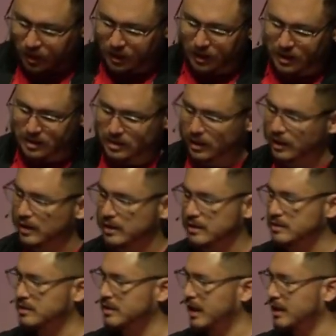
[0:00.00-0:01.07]
He
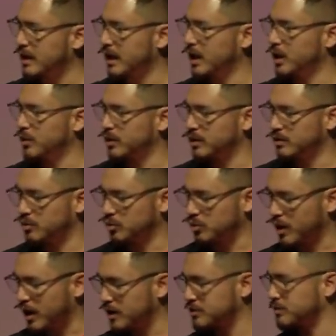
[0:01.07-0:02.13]
didn't say that he would
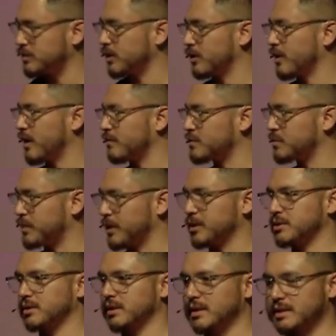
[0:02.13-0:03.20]
rise from the grave spiritually.